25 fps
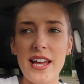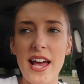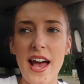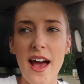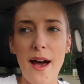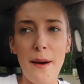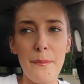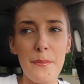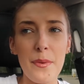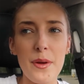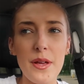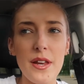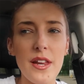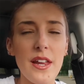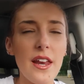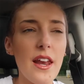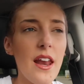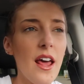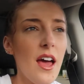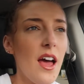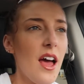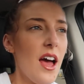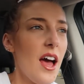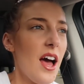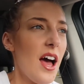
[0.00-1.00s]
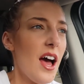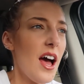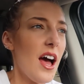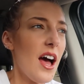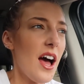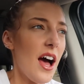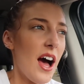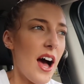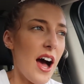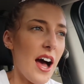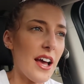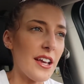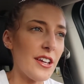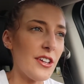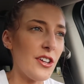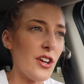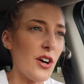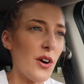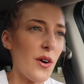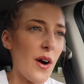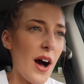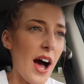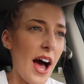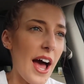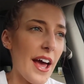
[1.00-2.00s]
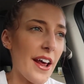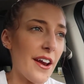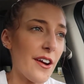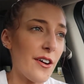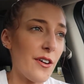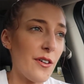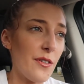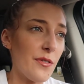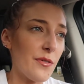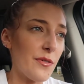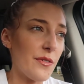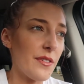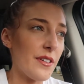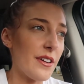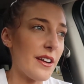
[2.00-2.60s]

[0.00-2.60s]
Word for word: to happen and you know I don't